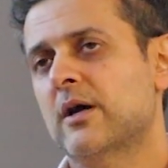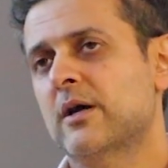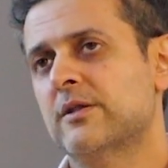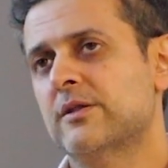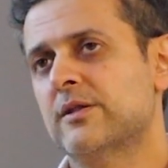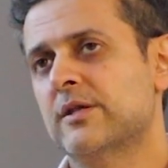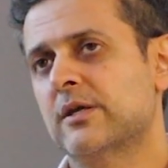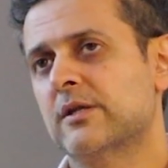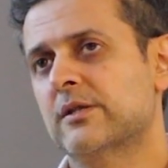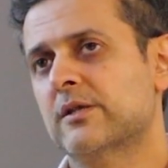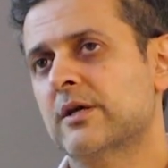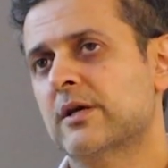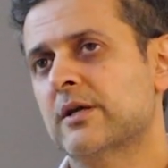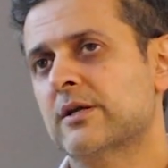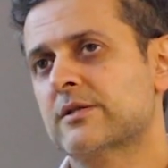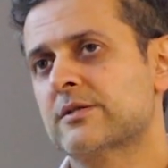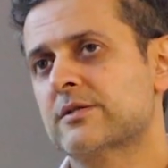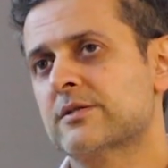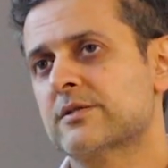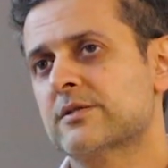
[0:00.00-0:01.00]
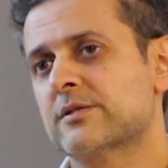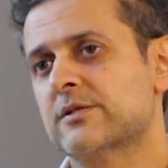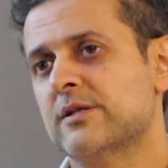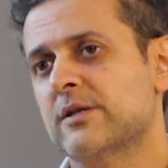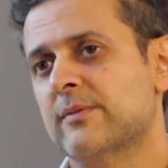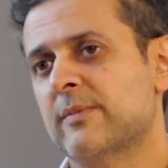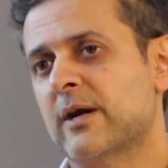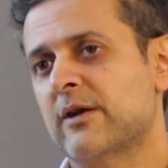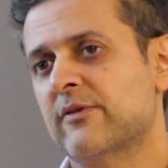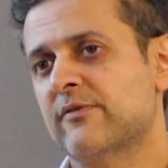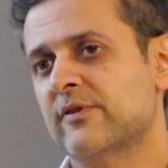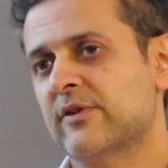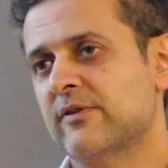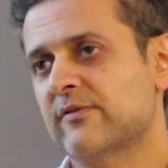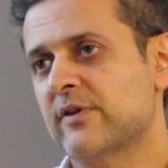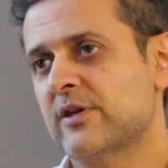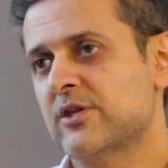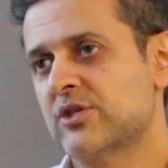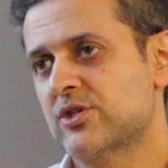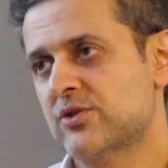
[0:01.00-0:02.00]
I think that the amount of
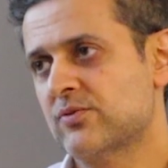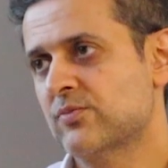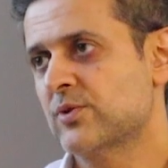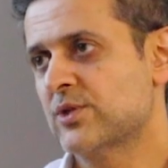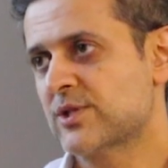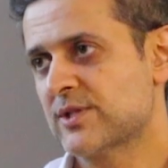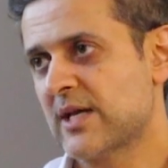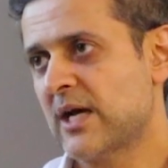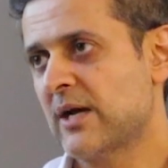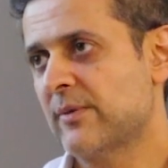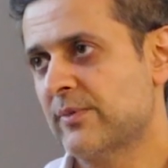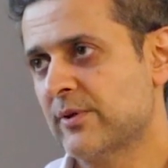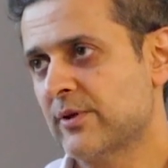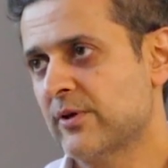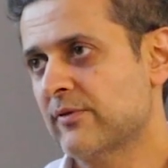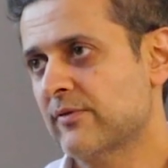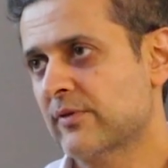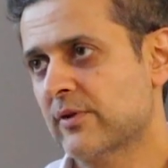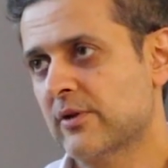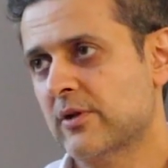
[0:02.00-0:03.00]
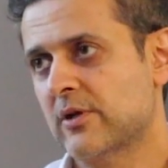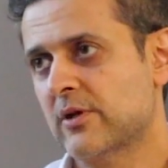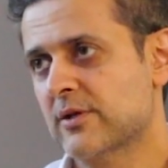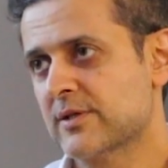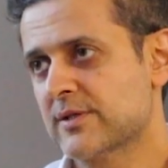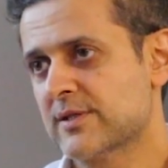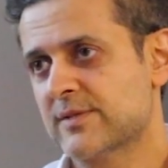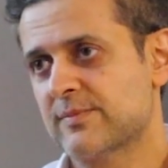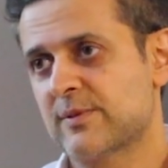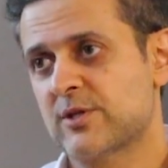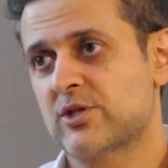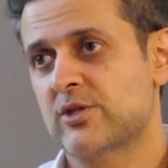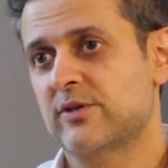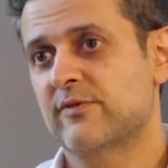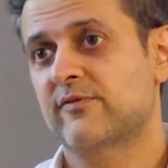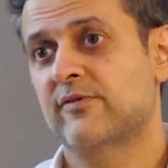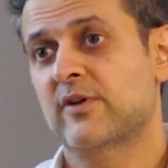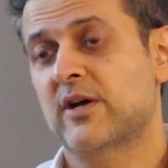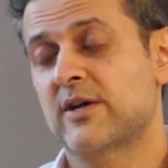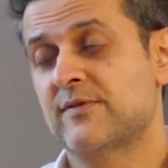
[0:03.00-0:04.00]
innovation which has happened over the last,
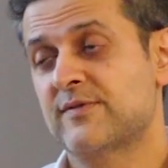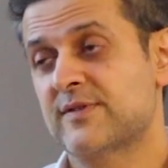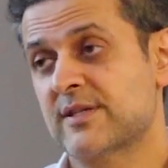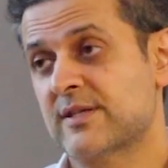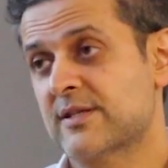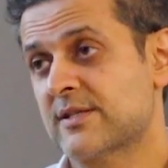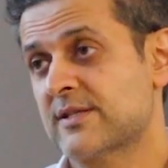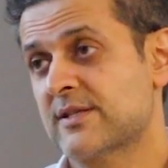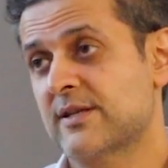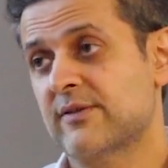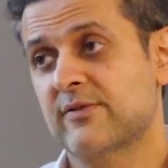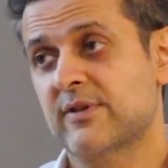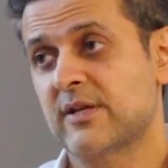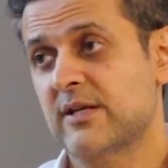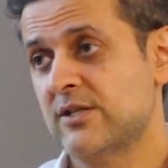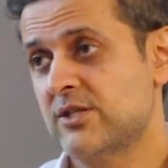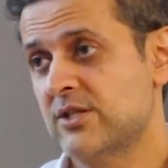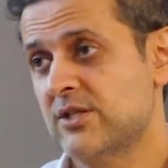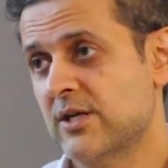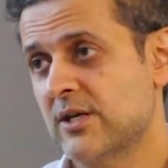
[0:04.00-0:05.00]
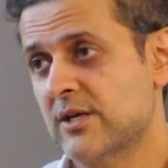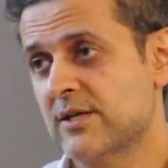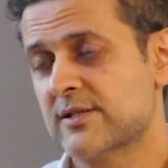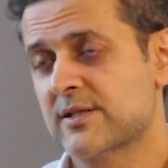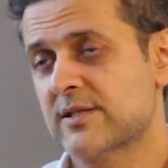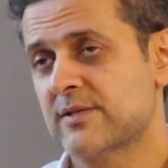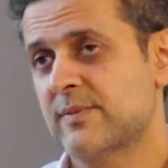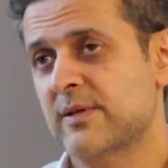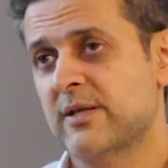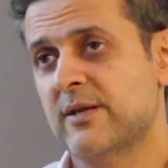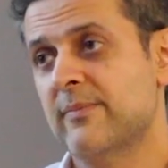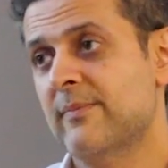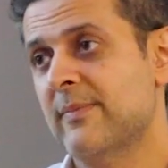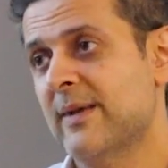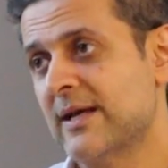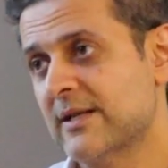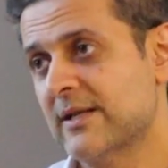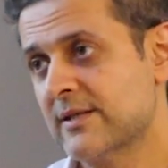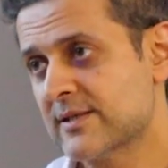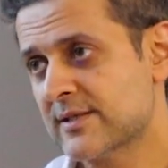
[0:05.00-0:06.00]
especially 5, 6, 7, 8 years has been
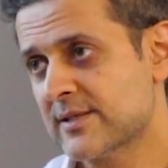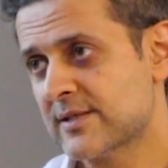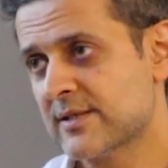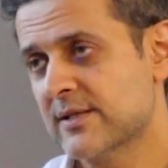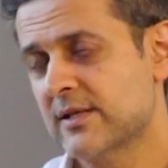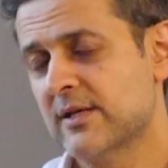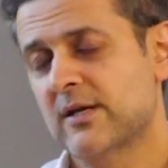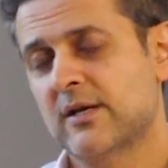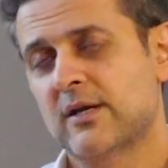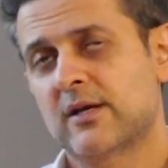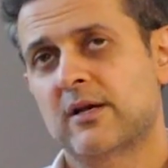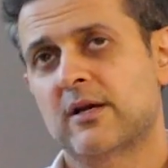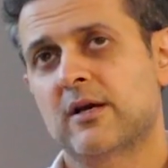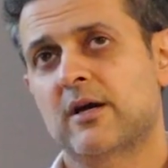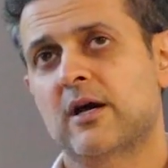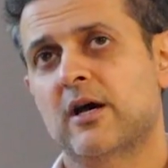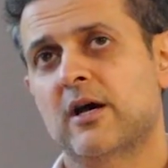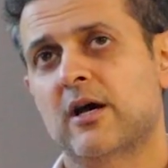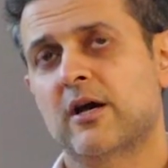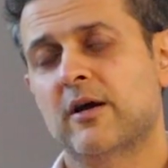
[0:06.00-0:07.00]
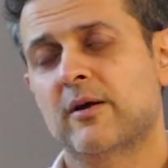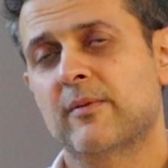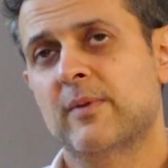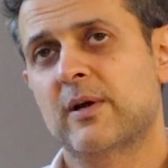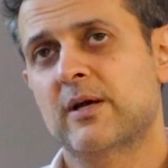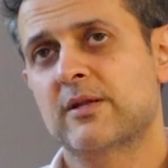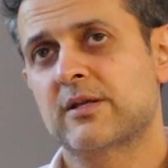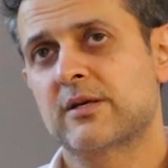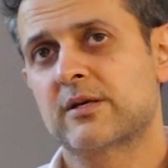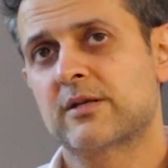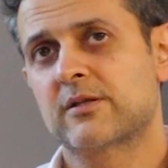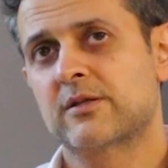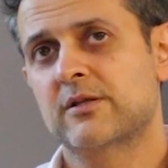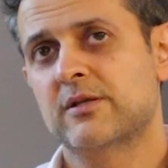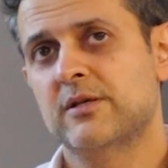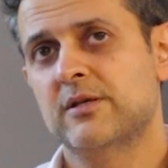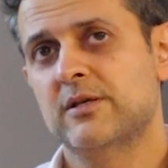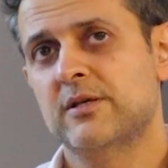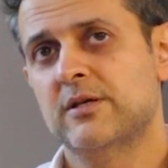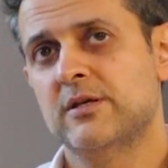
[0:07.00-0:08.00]
immense. I think
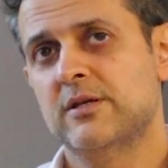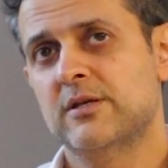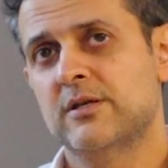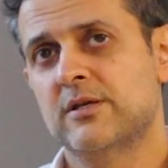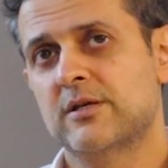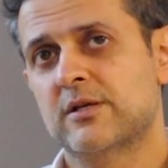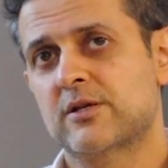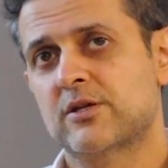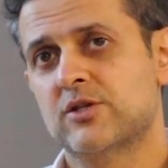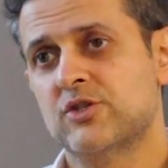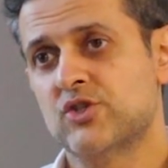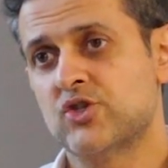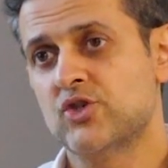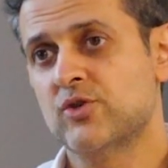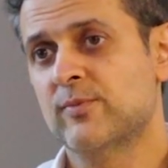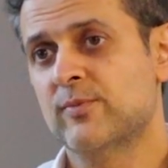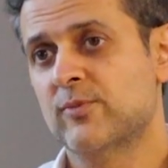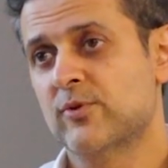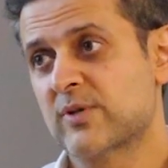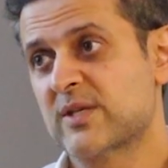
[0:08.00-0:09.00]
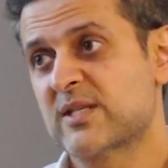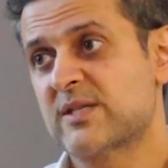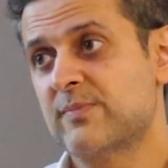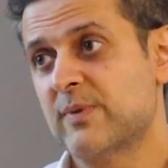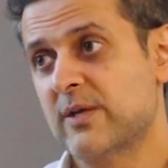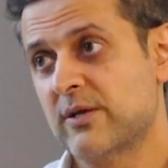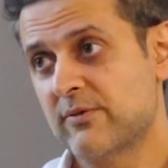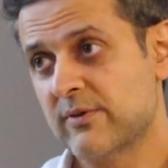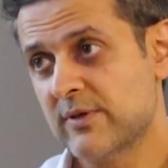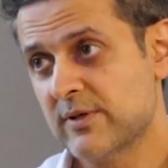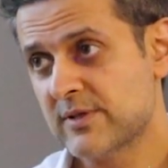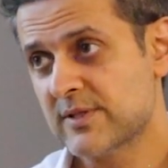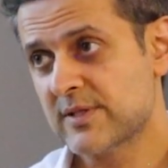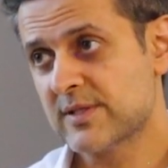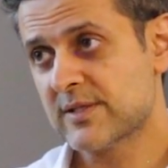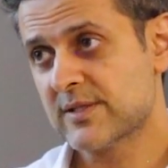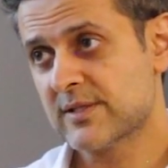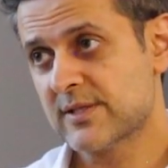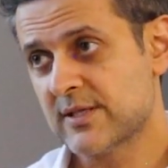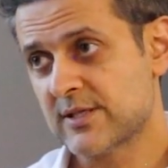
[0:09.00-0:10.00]
the consumer
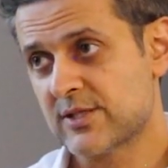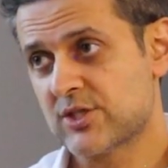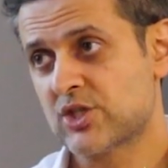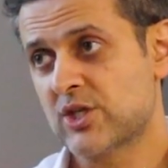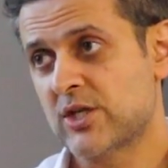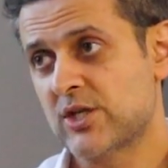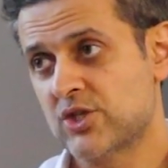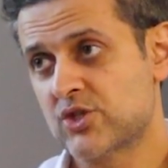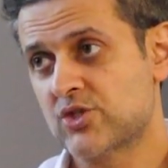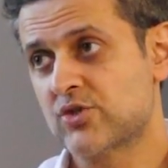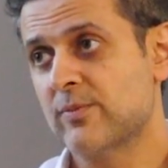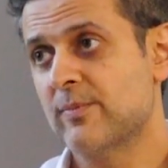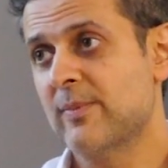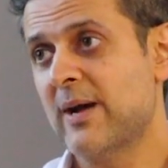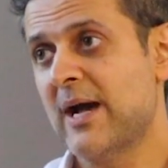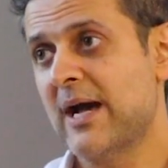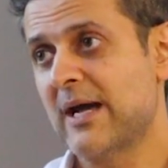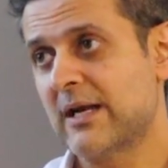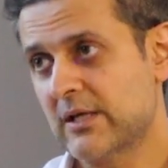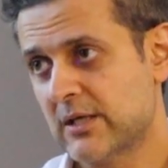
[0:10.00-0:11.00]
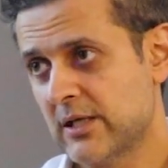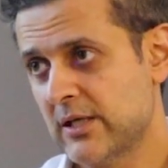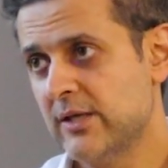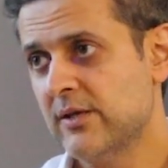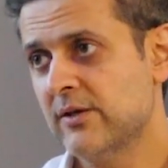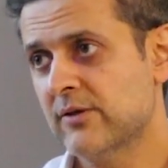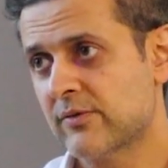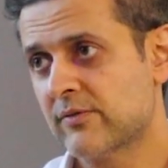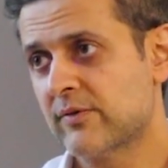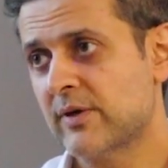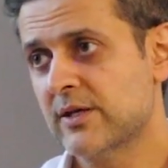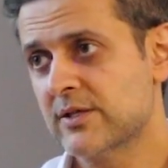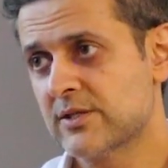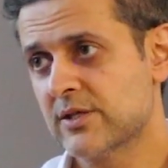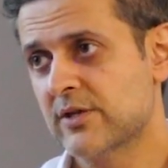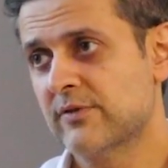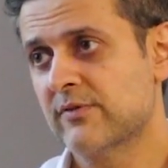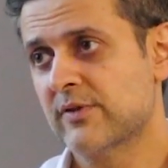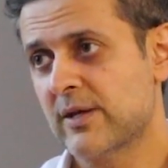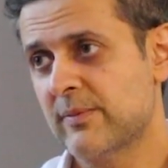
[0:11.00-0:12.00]
experience has changed dramatically, right,
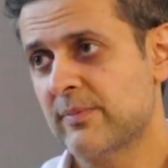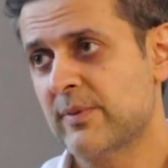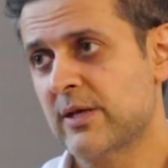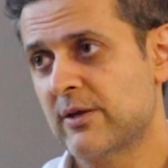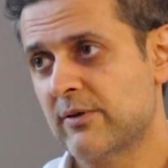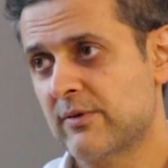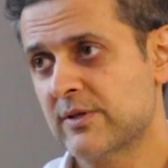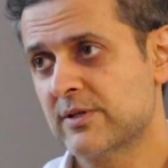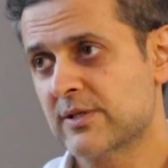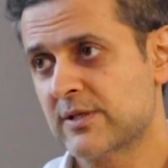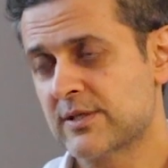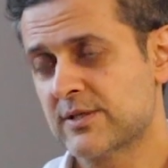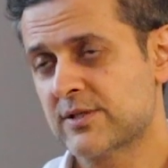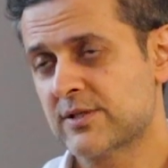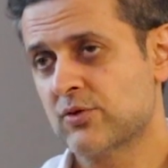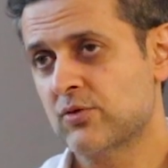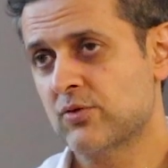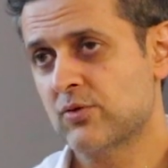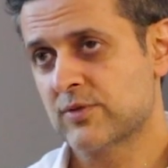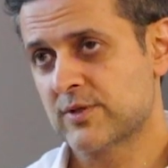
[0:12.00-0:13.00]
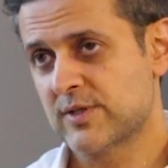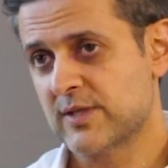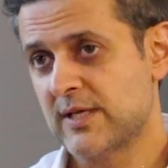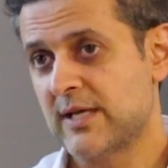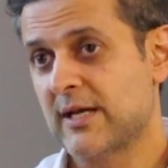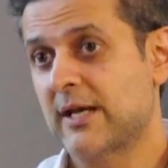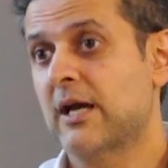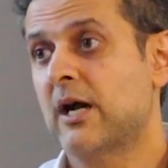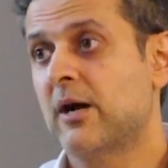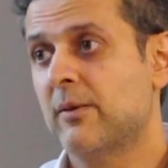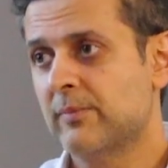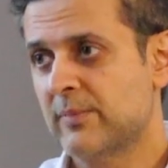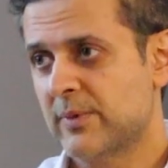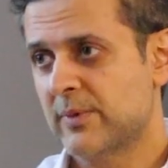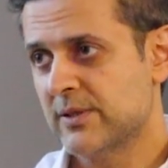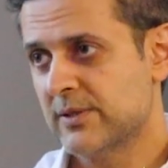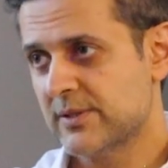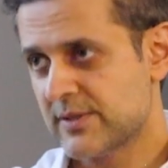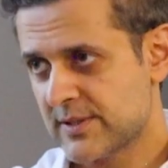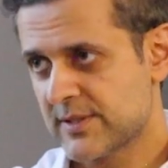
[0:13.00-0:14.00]
over that period, and has caused the
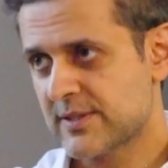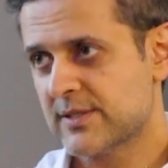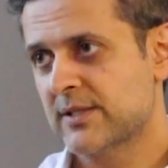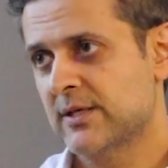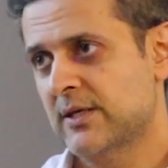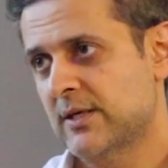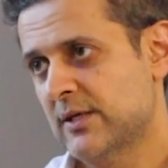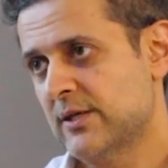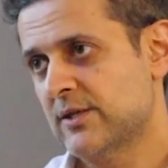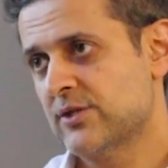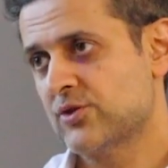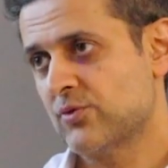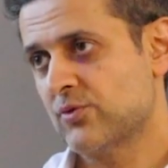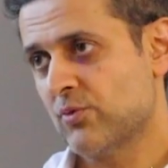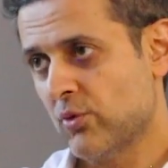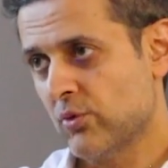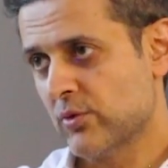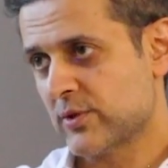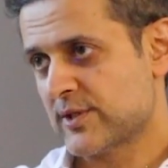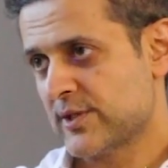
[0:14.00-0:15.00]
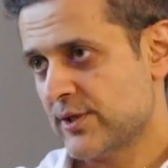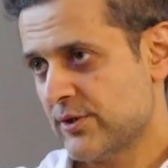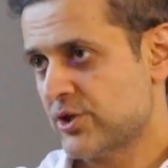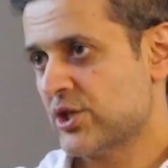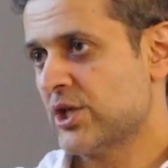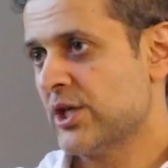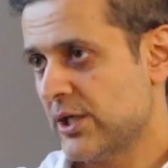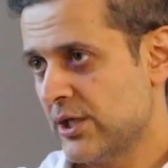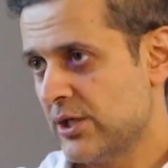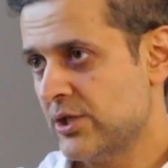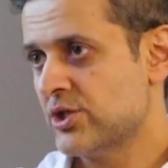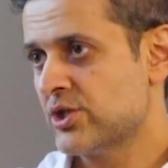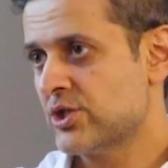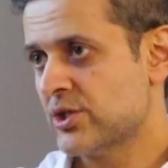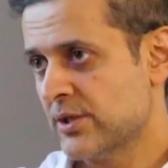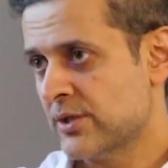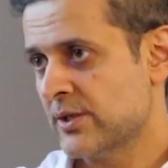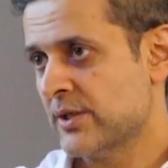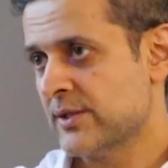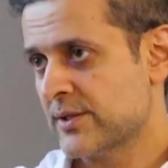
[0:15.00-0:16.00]
incumbents to also change
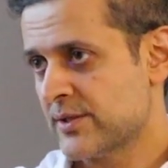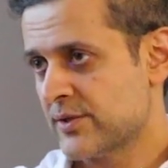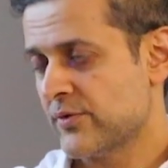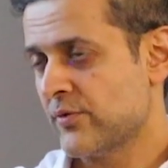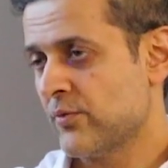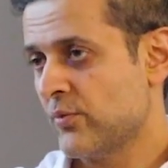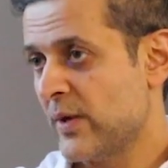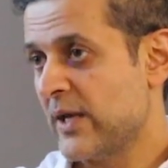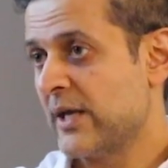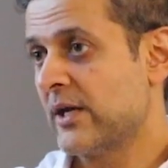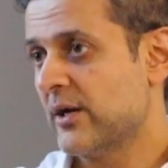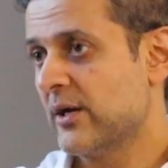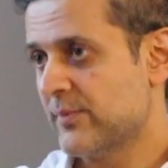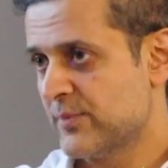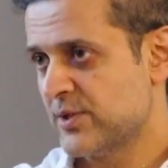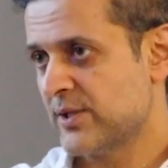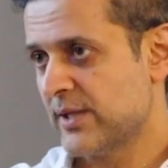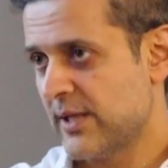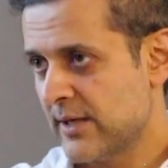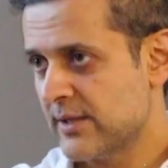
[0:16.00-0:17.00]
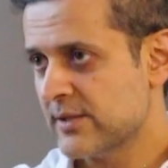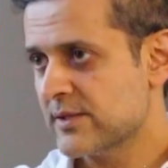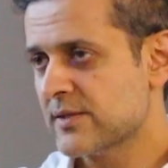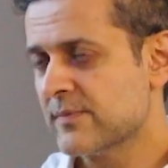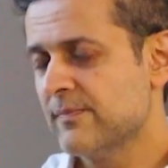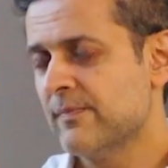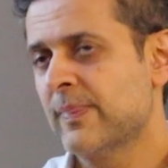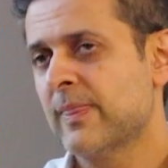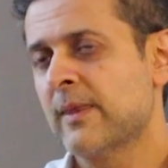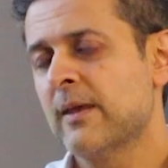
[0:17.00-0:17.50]
and sort of wake up to that.